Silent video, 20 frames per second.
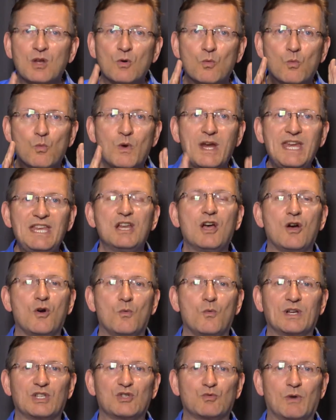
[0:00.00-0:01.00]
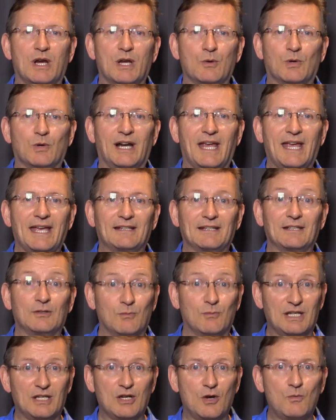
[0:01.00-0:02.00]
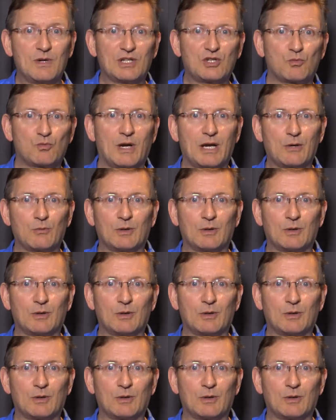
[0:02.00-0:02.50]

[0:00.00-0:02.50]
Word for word: we know which way we're headed, we know which way